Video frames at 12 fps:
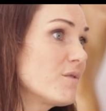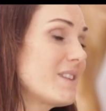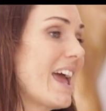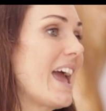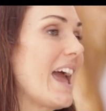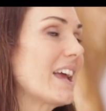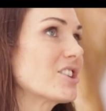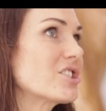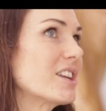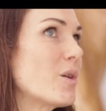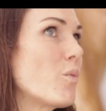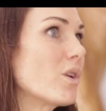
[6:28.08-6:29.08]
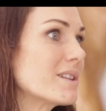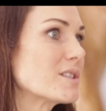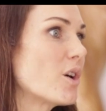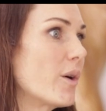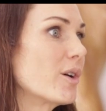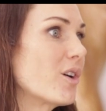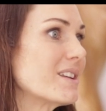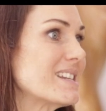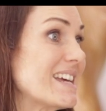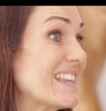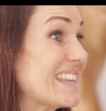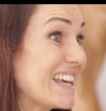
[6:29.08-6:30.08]
of actually what is going on
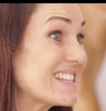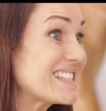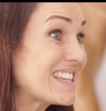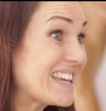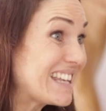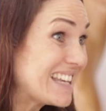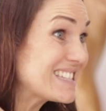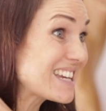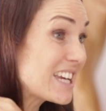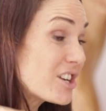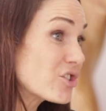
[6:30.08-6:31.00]
underneath needs to get